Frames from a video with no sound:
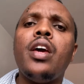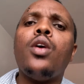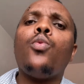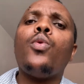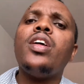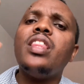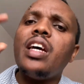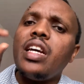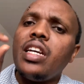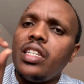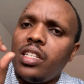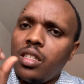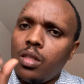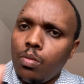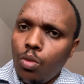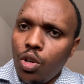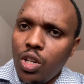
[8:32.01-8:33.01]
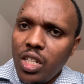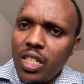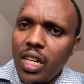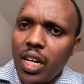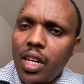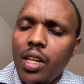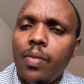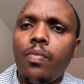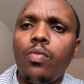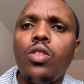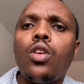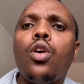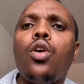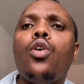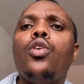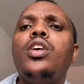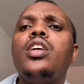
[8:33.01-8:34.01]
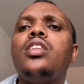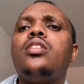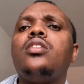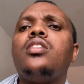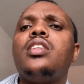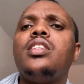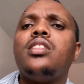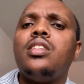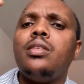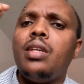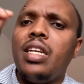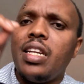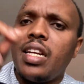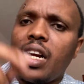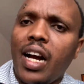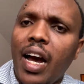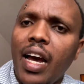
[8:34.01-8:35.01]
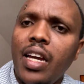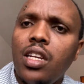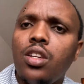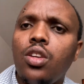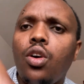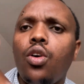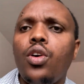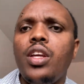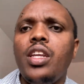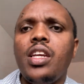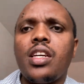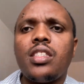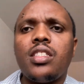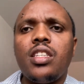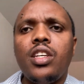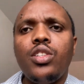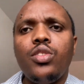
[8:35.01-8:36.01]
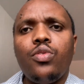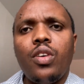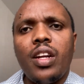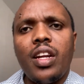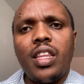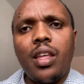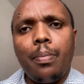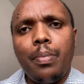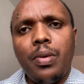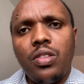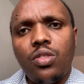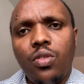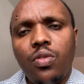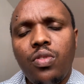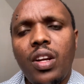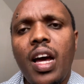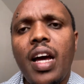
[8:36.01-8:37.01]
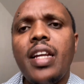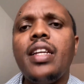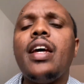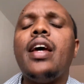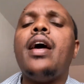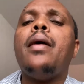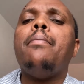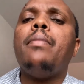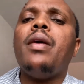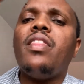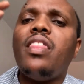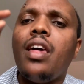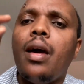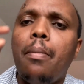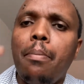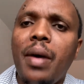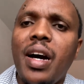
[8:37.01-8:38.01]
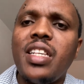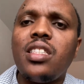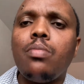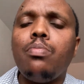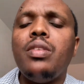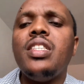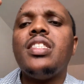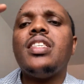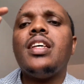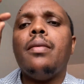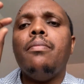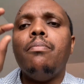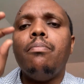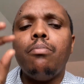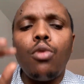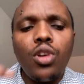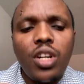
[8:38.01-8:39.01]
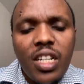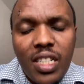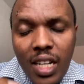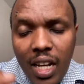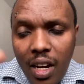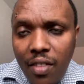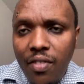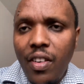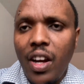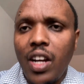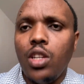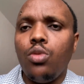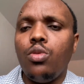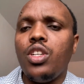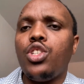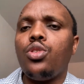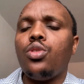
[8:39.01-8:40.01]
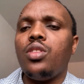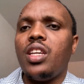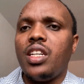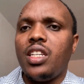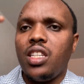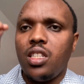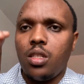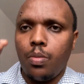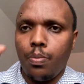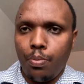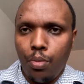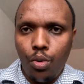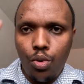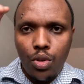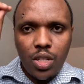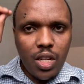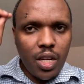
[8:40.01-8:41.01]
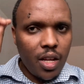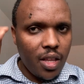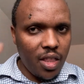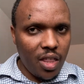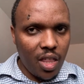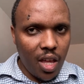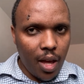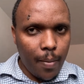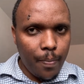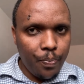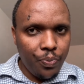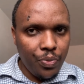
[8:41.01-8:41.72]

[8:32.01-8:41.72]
whether it is monetary or it is in kind or in exchange for another piece of land, but there must be some monetary valuation that is put there.